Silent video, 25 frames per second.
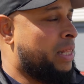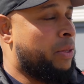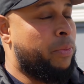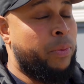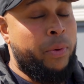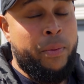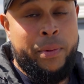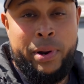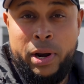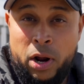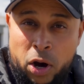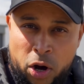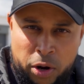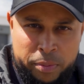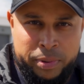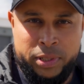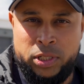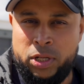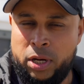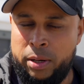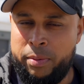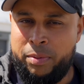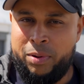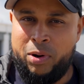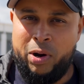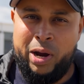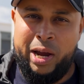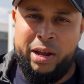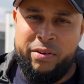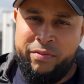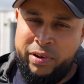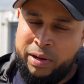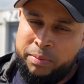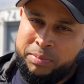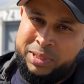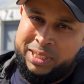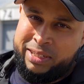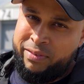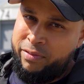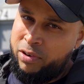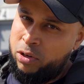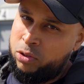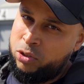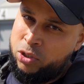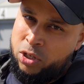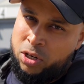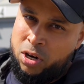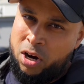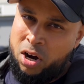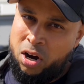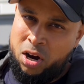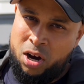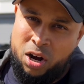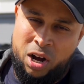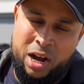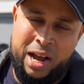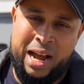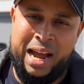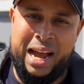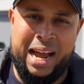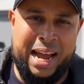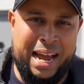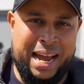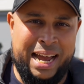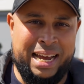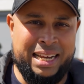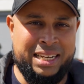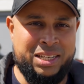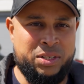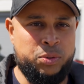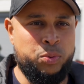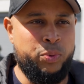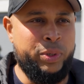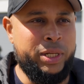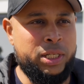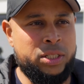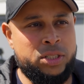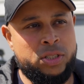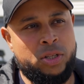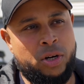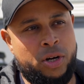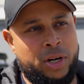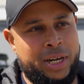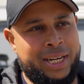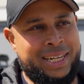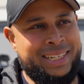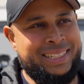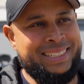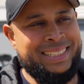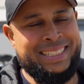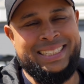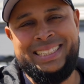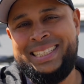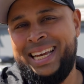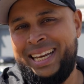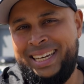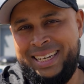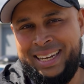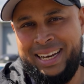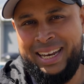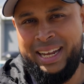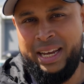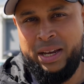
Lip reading: then we went hybrid turbo, NVM 700R, and we started sending